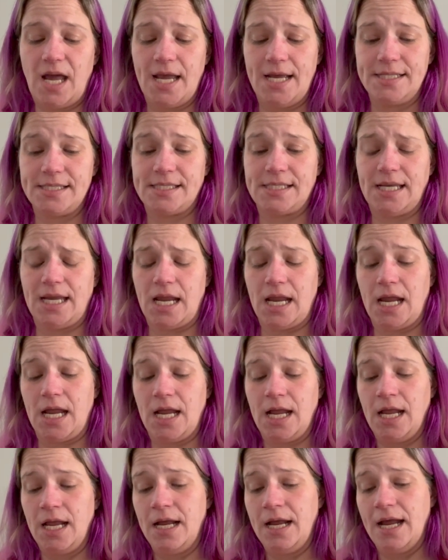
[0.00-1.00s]
see
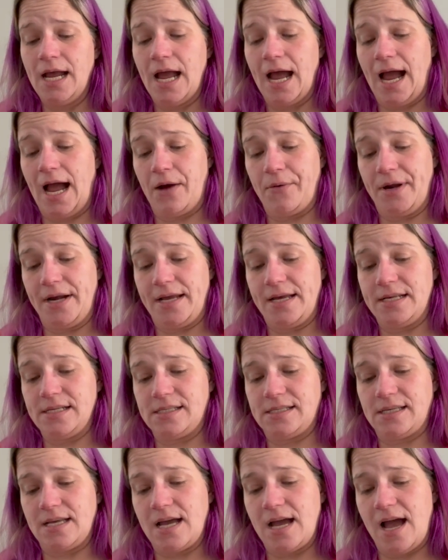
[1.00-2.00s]
how it
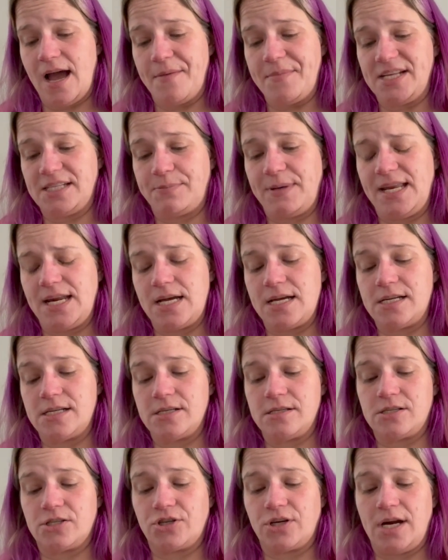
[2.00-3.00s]
is. It's peanut
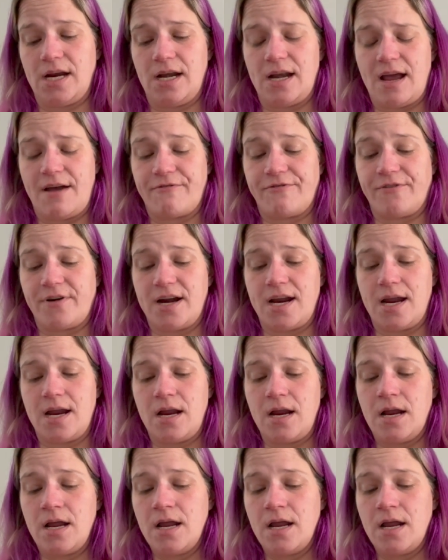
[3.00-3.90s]
and tree nut free